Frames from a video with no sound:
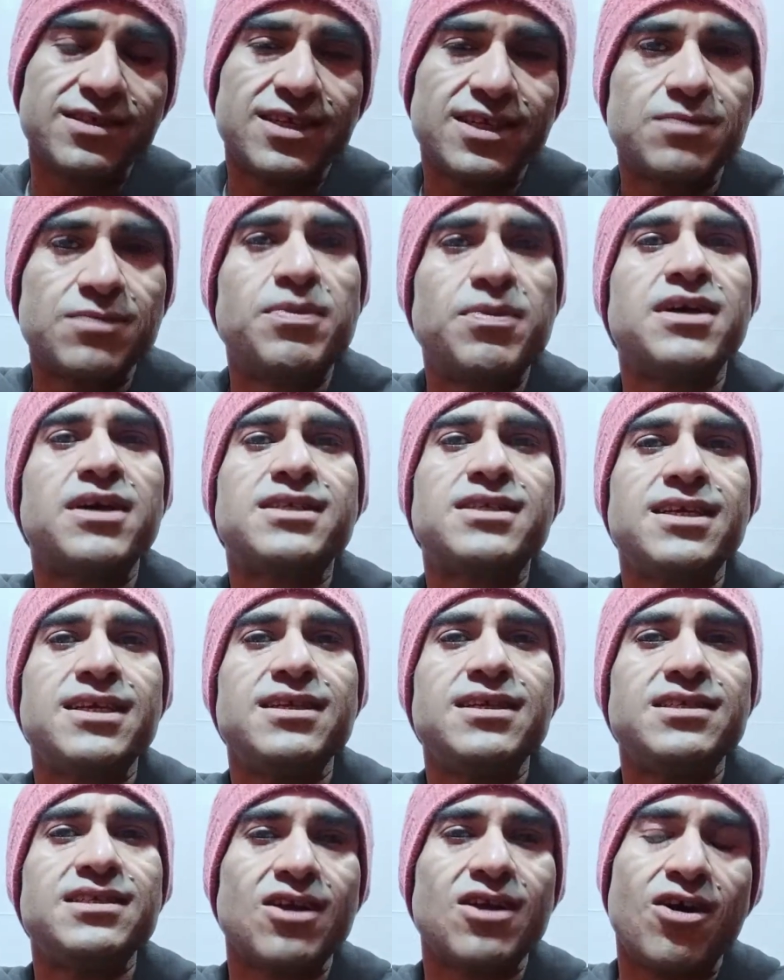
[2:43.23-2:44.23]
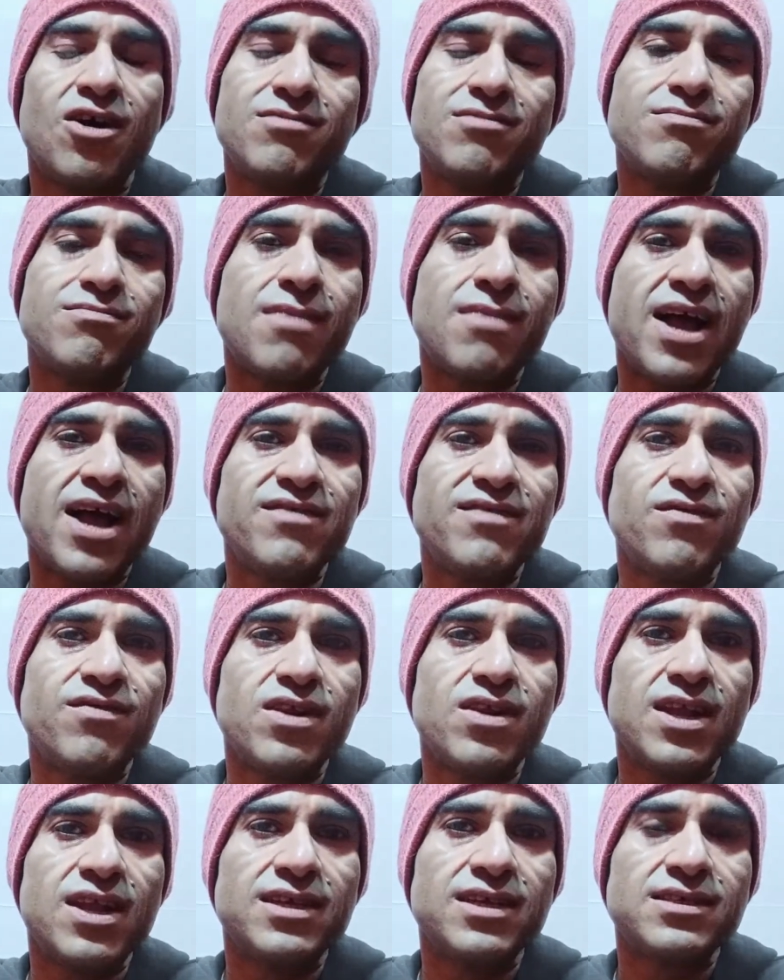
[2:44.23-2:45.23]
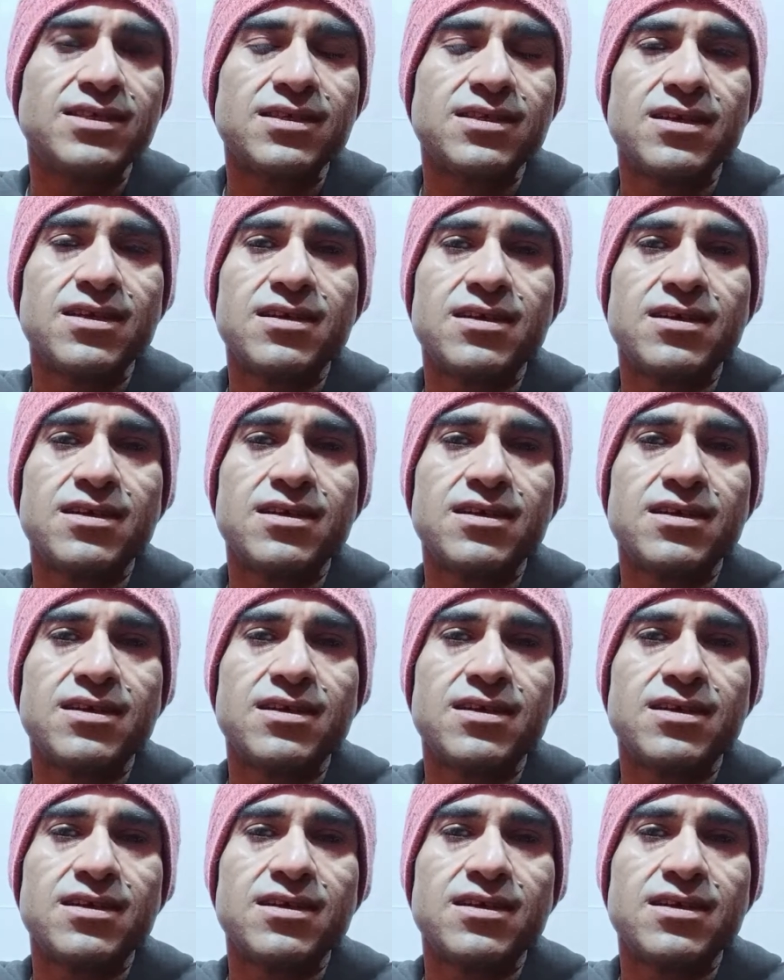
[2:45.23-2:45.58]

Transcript: expertise on mindfulness